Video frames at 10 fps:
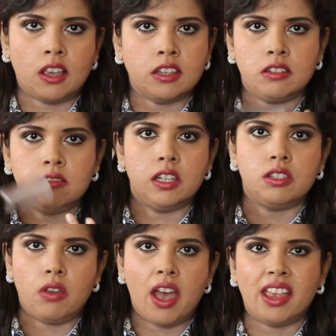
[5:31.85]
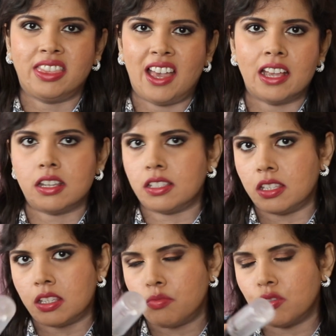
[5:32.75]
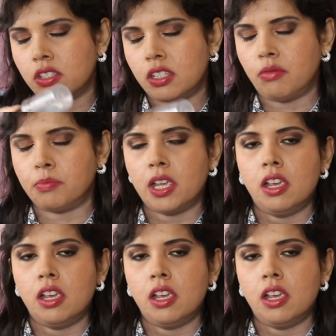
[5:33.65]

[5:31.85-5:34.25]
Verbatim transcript: I don't need to add that as a separate step.